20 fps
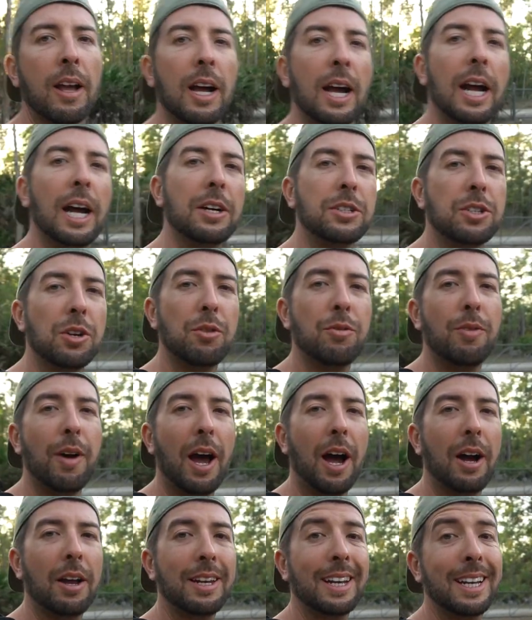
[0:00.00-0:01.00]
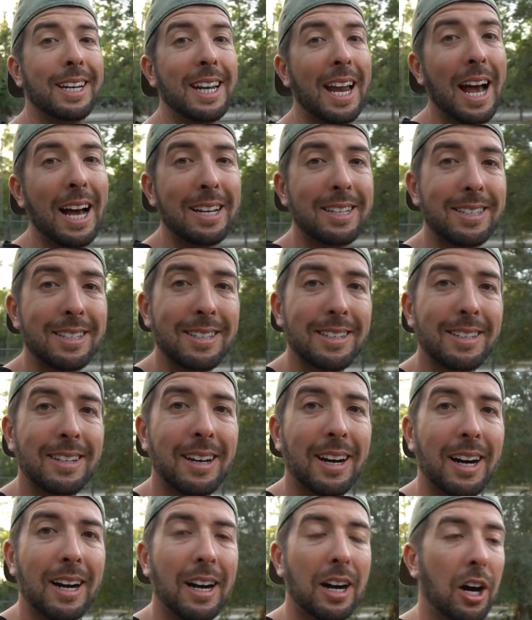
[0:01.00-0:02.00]
I also found a nest
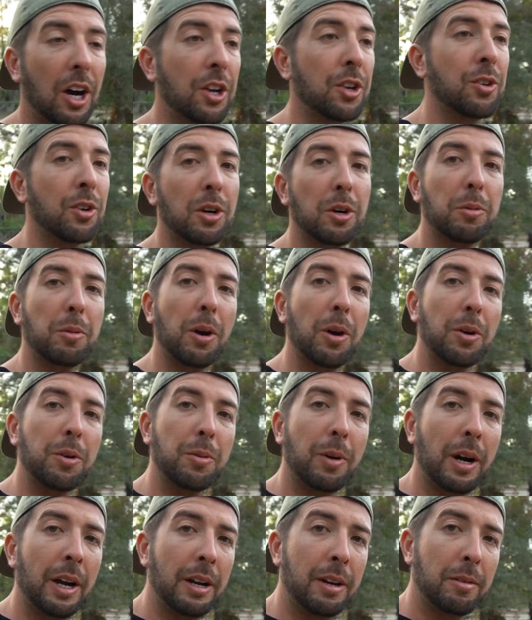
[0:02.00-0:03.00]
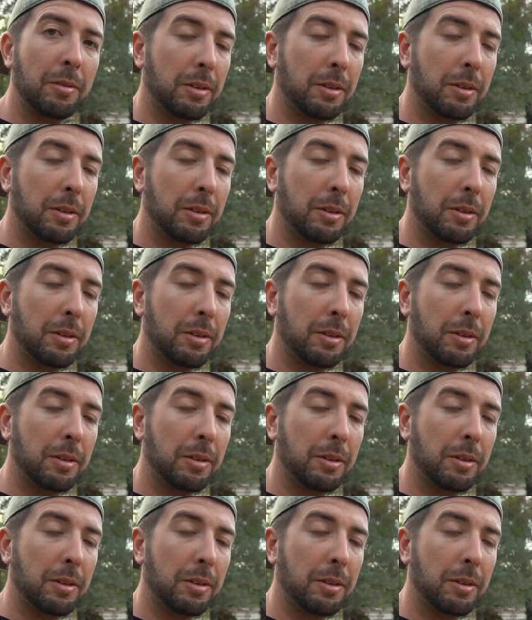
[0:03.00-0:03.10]
under a roadway